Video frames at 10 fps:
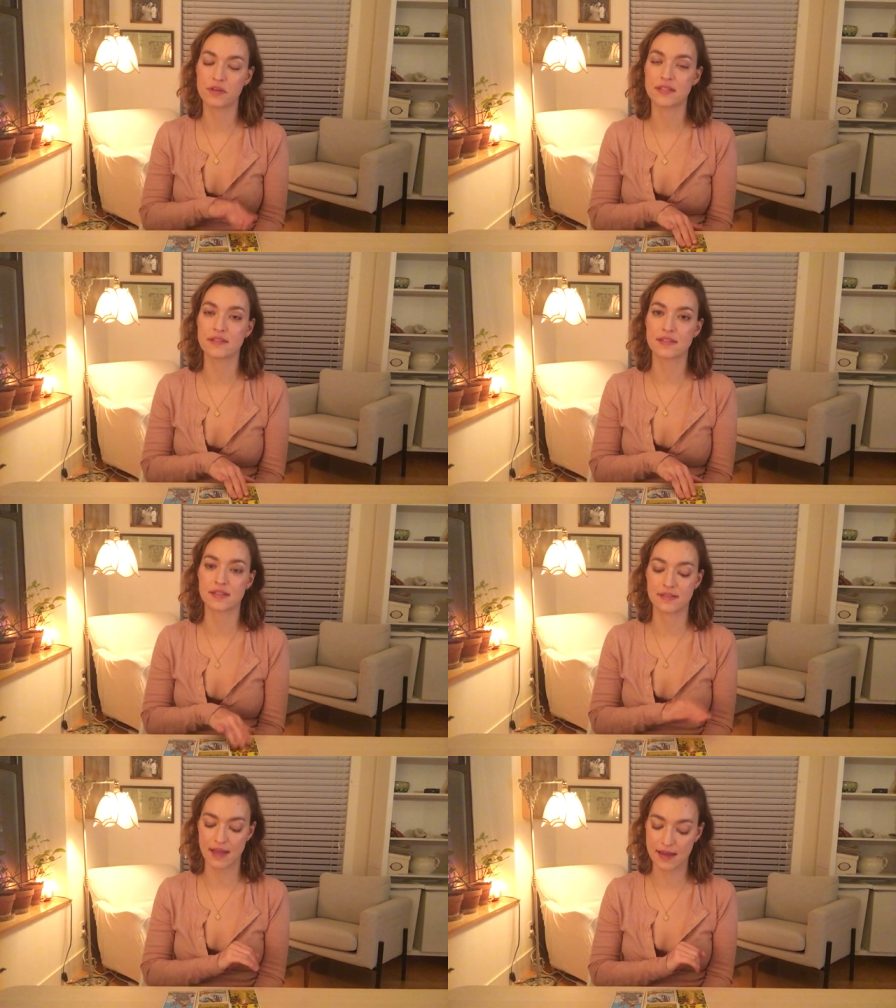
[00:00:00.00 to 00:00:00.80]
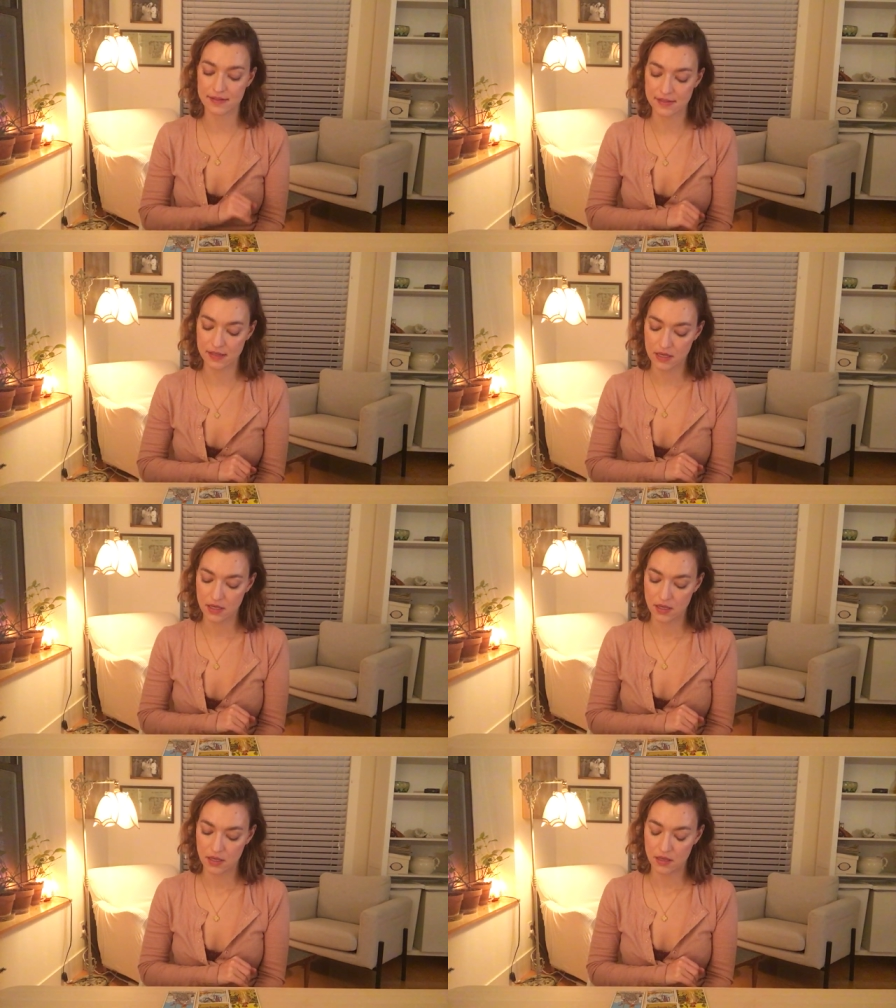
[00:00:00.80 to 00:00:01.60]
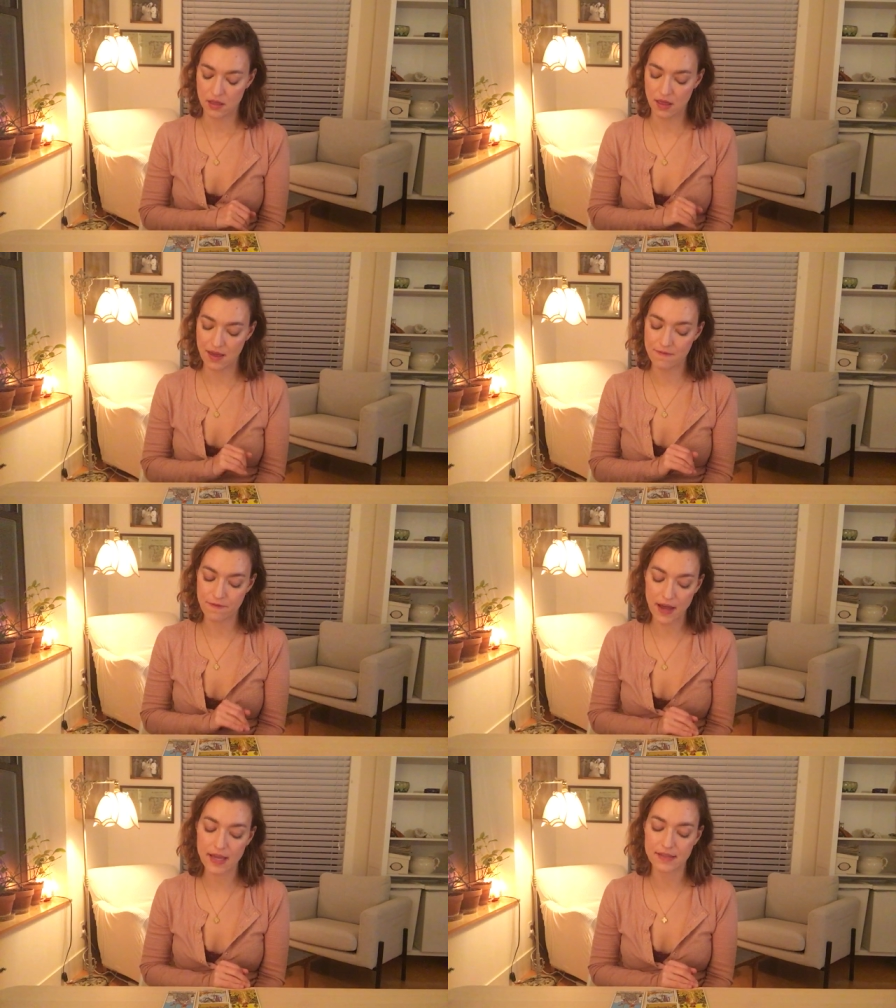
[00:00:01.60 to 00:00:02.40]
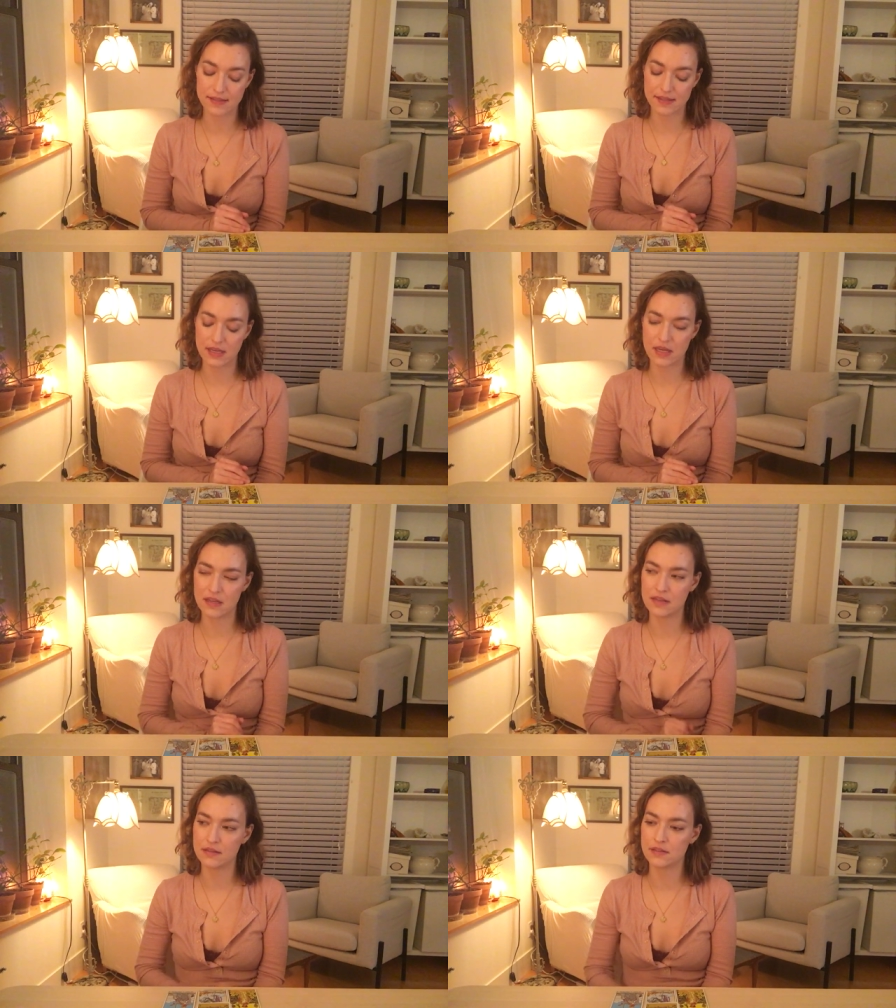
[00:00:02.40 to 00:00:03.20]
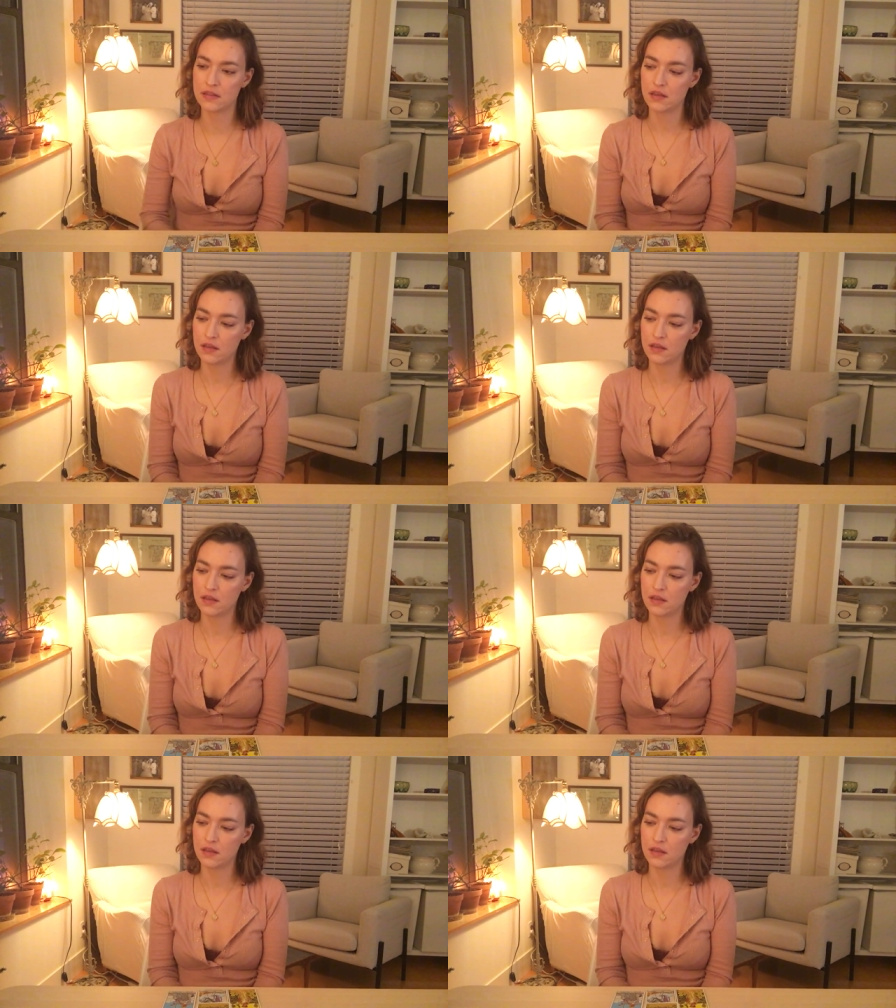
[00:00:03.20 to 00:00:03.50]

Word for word: recent success, the advice is